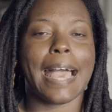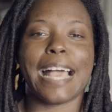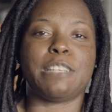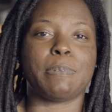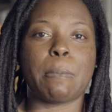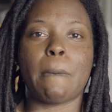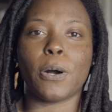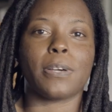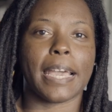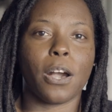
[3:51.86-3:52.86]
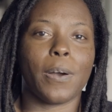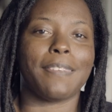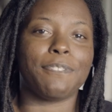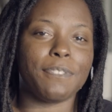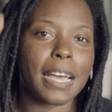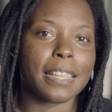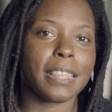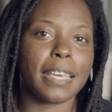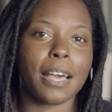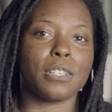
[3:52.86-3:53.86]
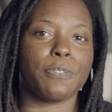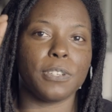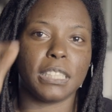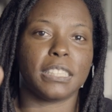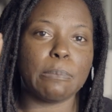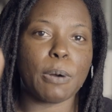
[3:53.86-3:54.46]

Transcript: I had to become a bokeh hoe, if nothing else, for just a